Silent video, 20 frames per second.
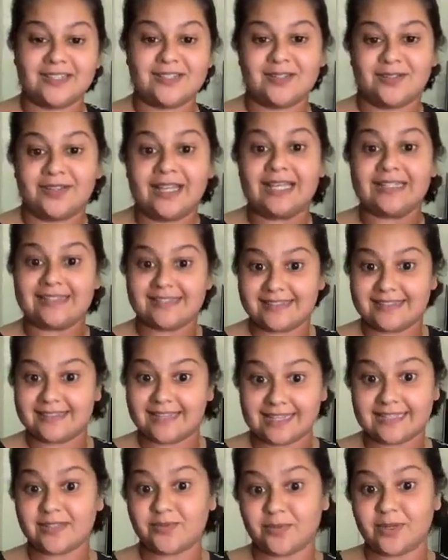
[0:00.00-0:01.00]
So
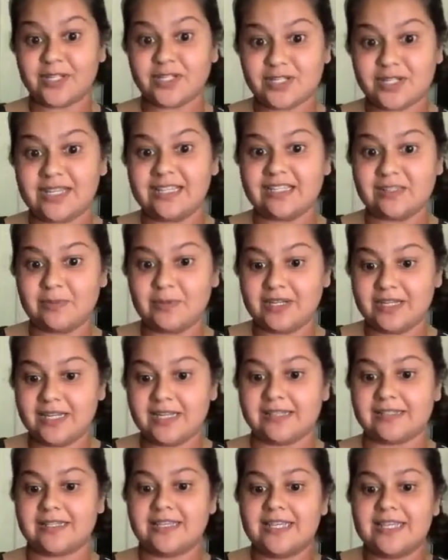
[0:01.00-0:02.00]
that's what Shakespeare
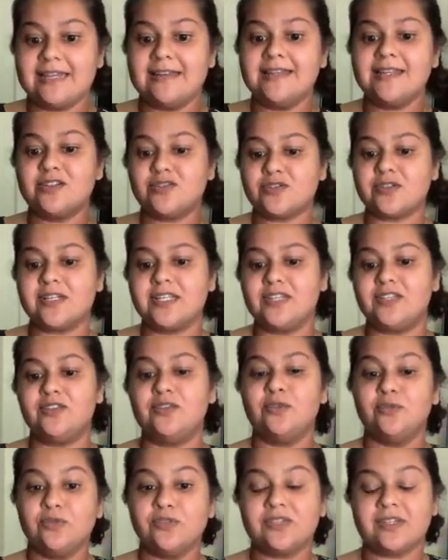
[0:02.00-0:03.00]
does. He literally
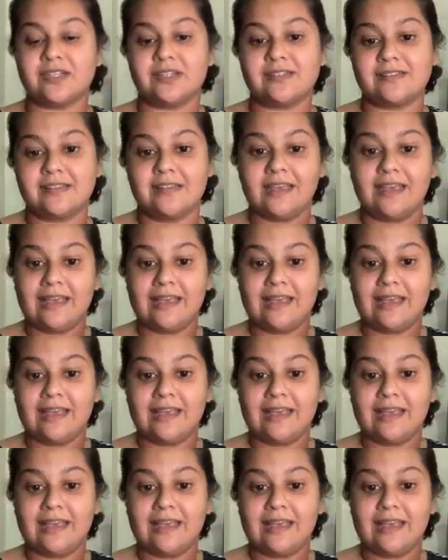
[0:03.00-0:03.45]
uses